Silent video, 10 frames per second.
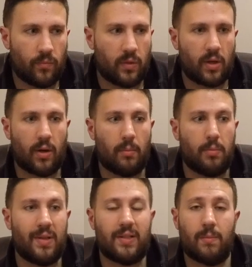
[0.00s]
grab a
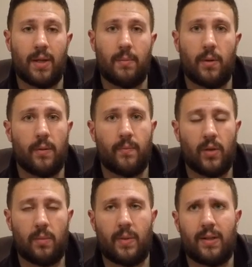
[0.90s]
piece of paper
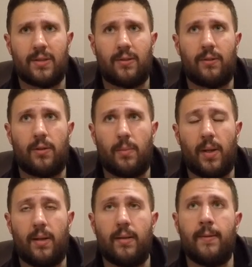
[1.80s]
and a pencil or
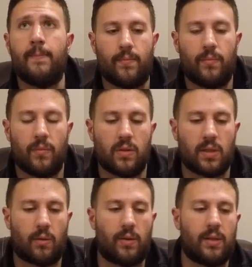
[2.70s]
pen. So
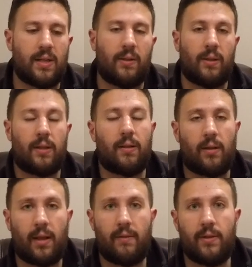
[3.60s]
I'll write down like
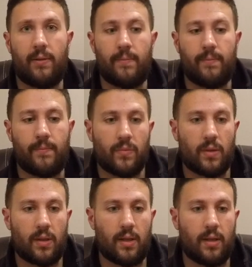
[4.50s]
11
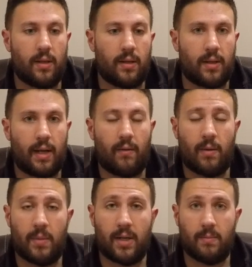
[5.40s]
and count how
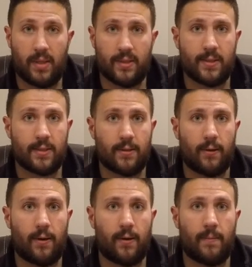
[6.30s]
many pieces there
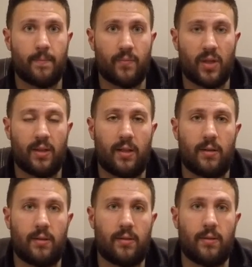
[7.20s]
are. And
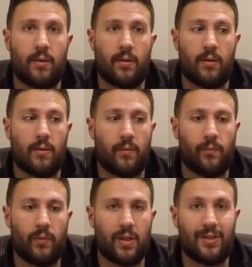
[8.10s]
then
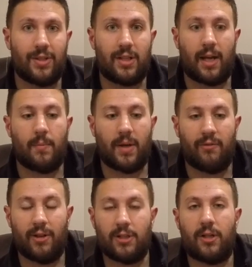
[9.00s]
each time I
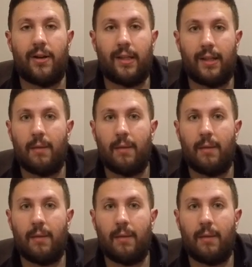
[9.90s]
finish cutting that